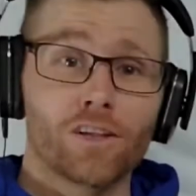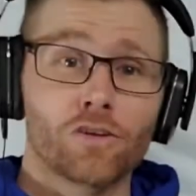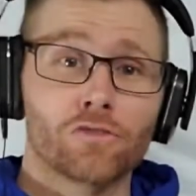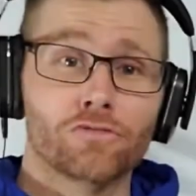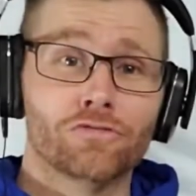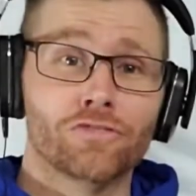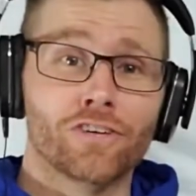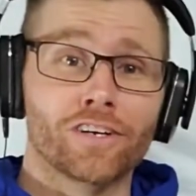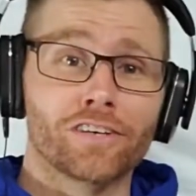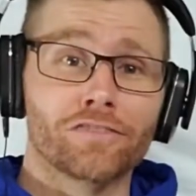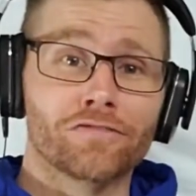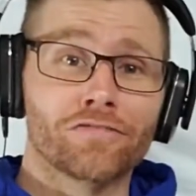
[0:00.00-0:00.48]

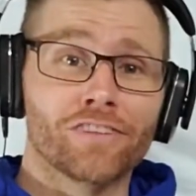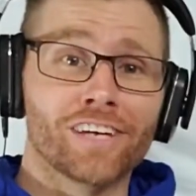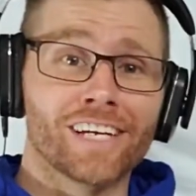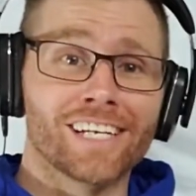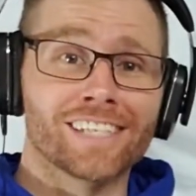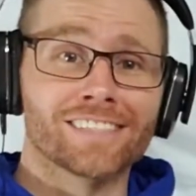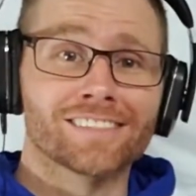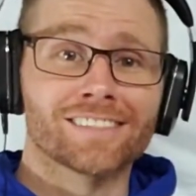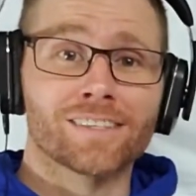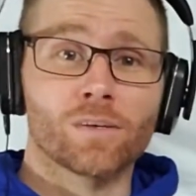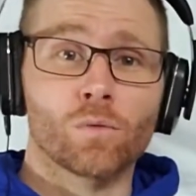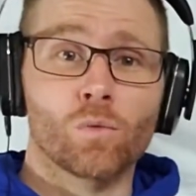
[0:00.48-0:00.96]
fight
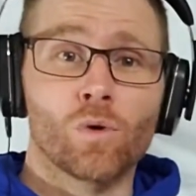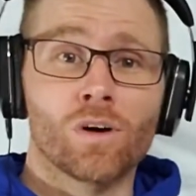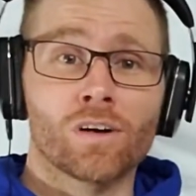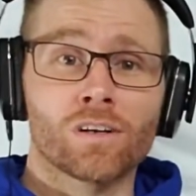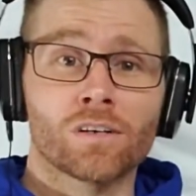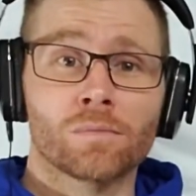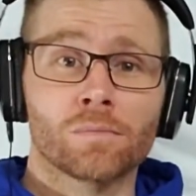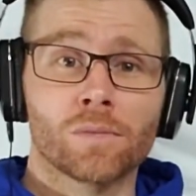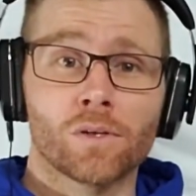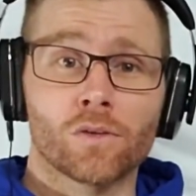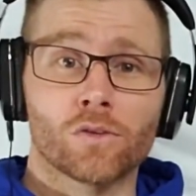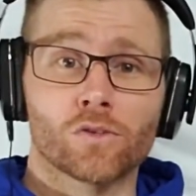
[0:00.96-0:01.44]
fans, and
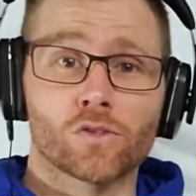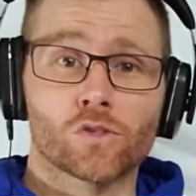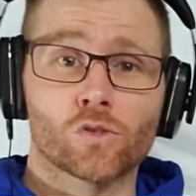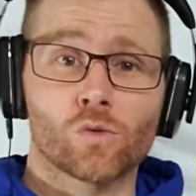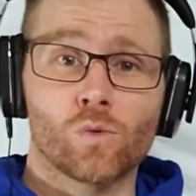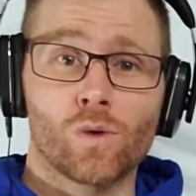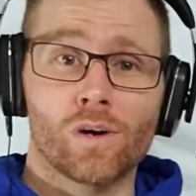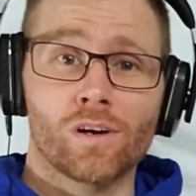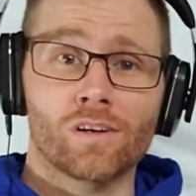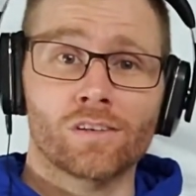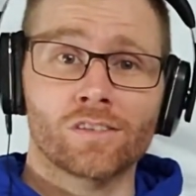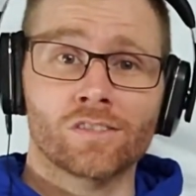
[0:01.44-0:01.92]
welcome to the
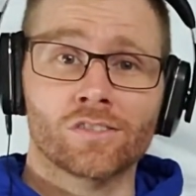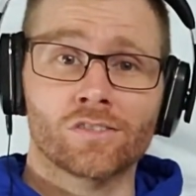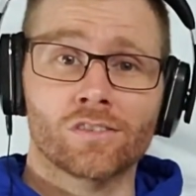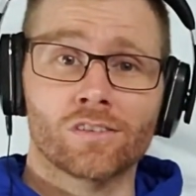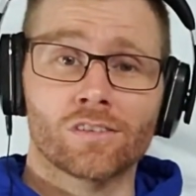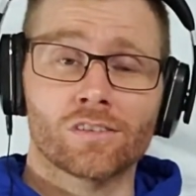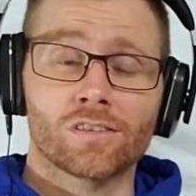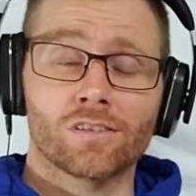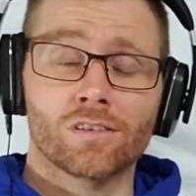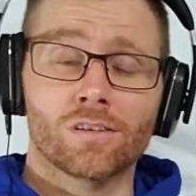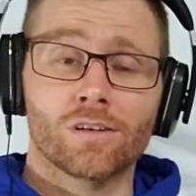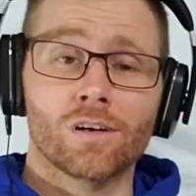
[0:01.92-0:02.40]
Square
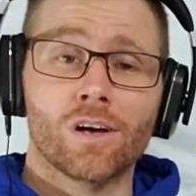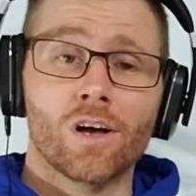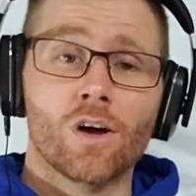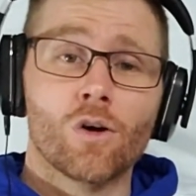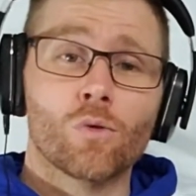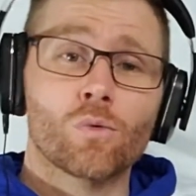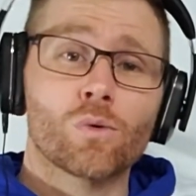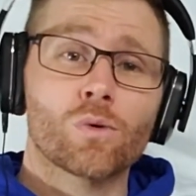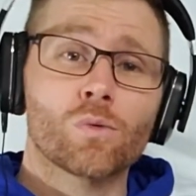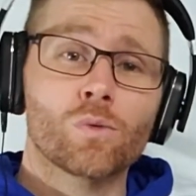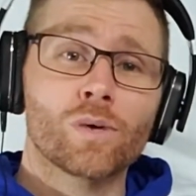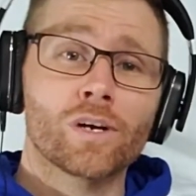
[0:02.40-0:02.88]
Circle,
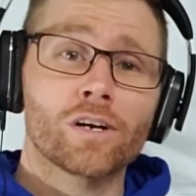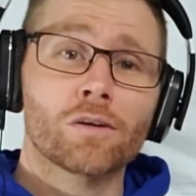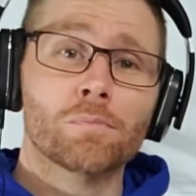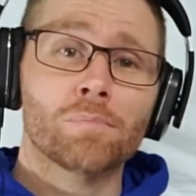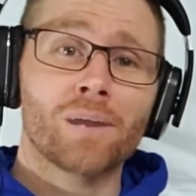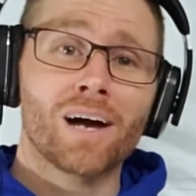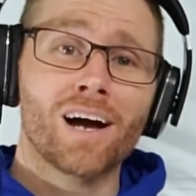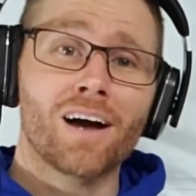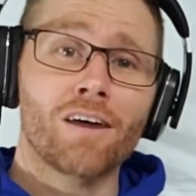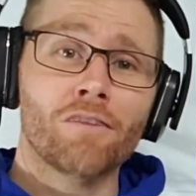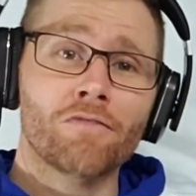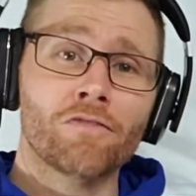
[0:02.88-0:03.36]
where we are
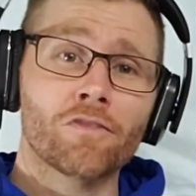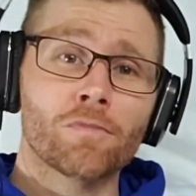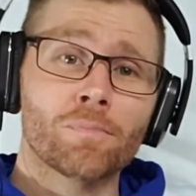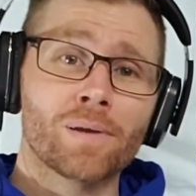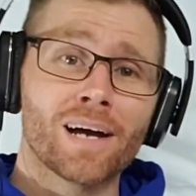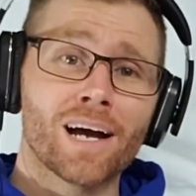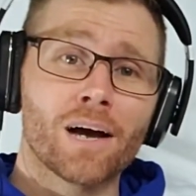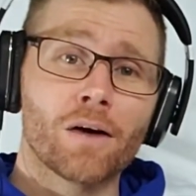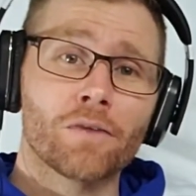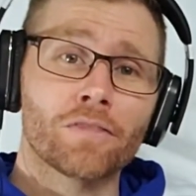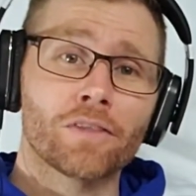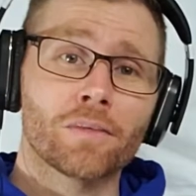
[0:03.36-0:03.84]
pound for
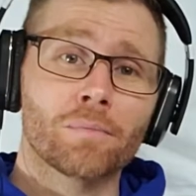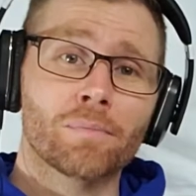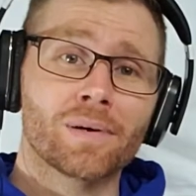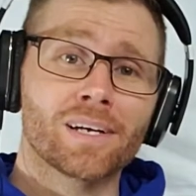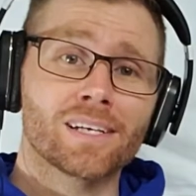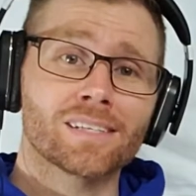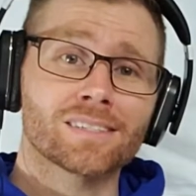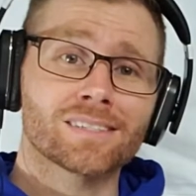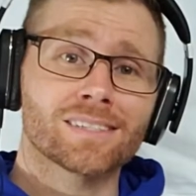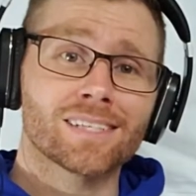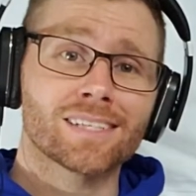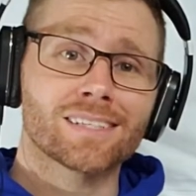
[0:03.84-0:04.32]
pound the
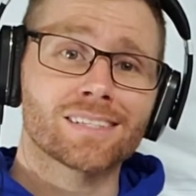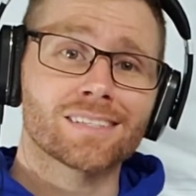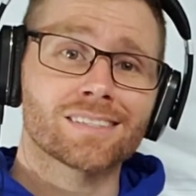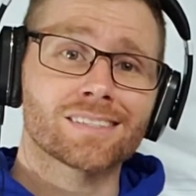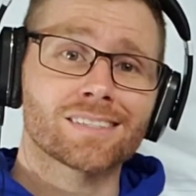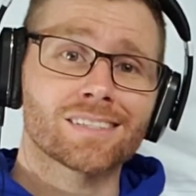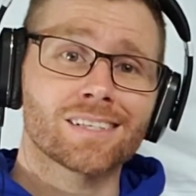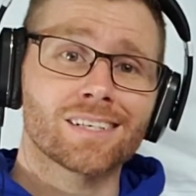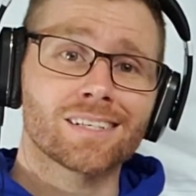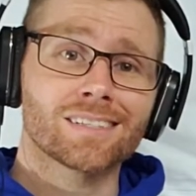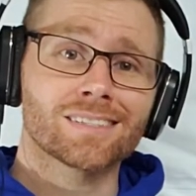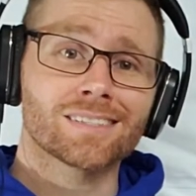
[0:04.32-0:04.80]
best at
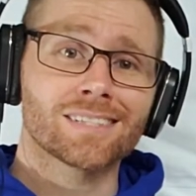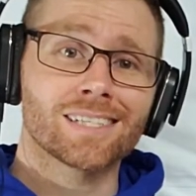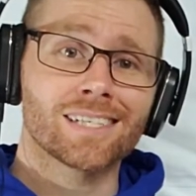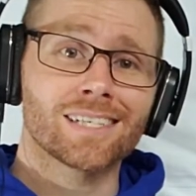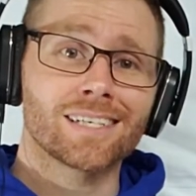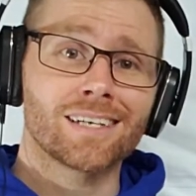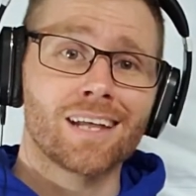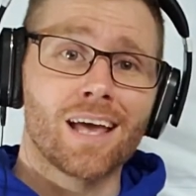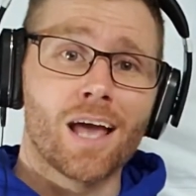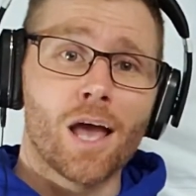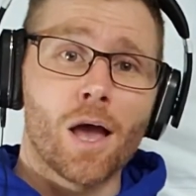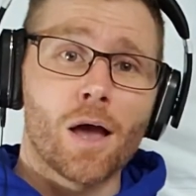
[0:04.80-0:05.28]

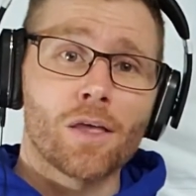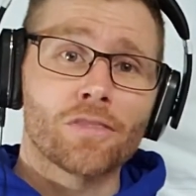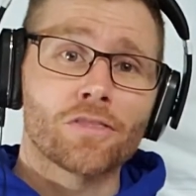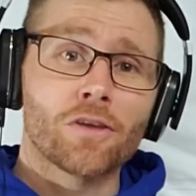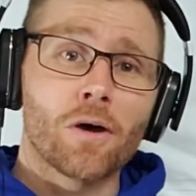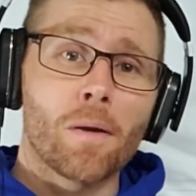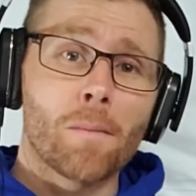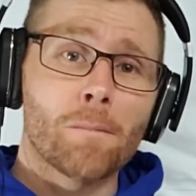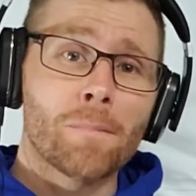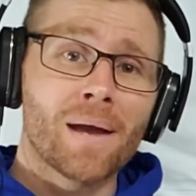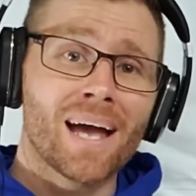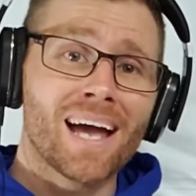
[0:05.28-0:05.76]
discussing
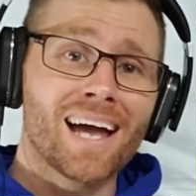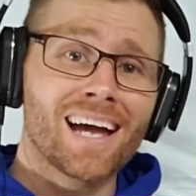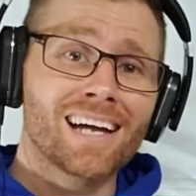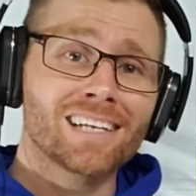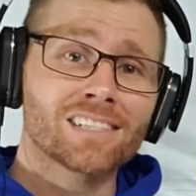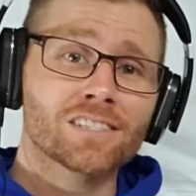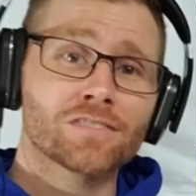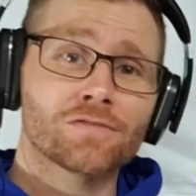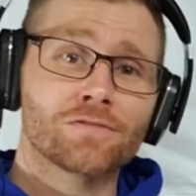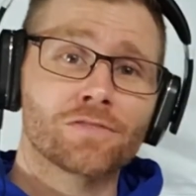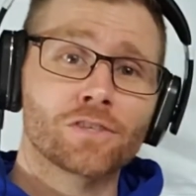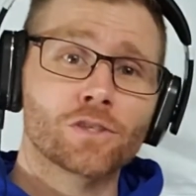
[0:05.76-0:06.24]
the
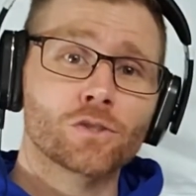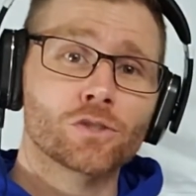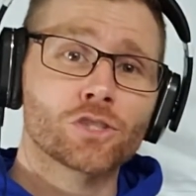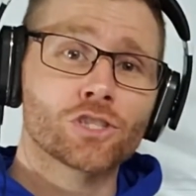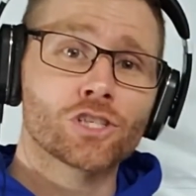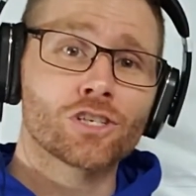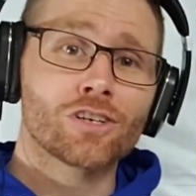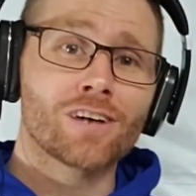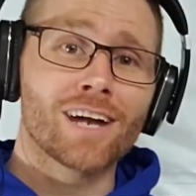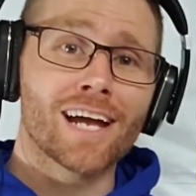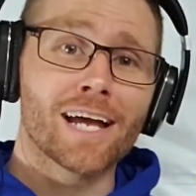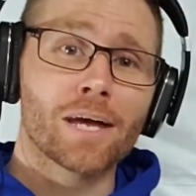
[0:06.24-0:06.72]
past,
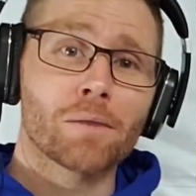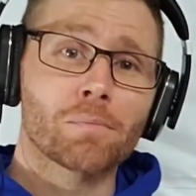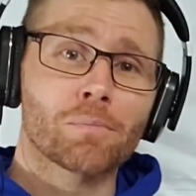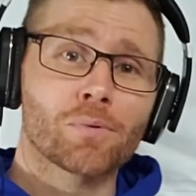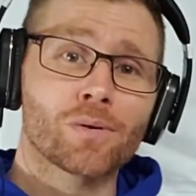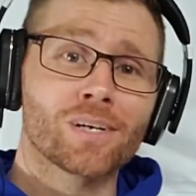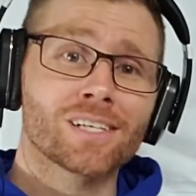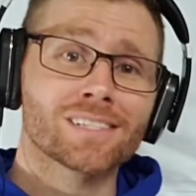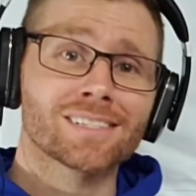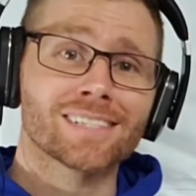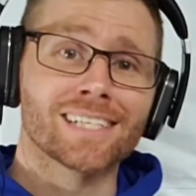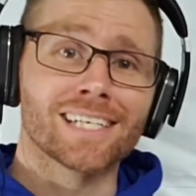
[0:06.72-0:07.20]
future, and
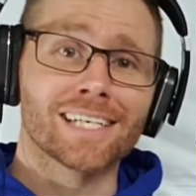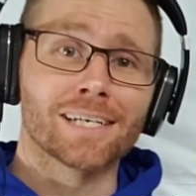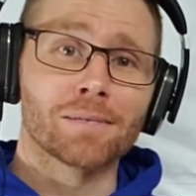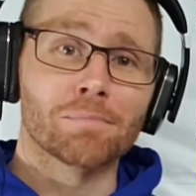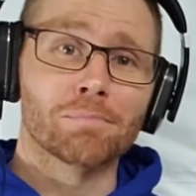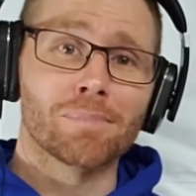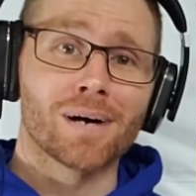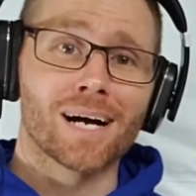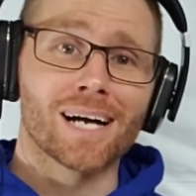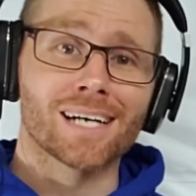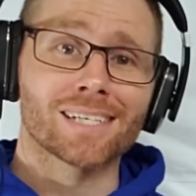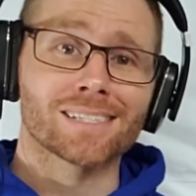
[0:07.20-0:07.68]
present
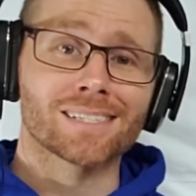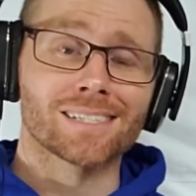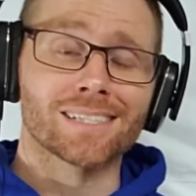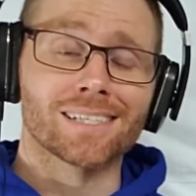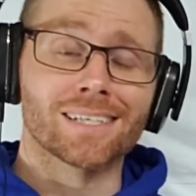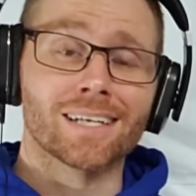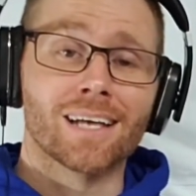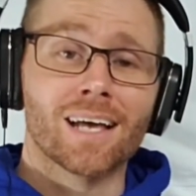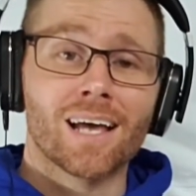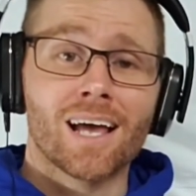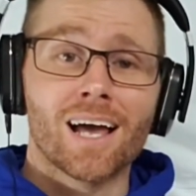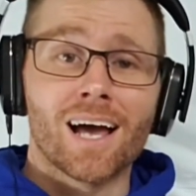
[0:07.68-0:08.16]
in
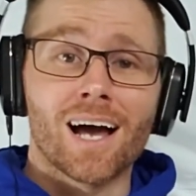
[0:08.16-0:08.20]
boxing.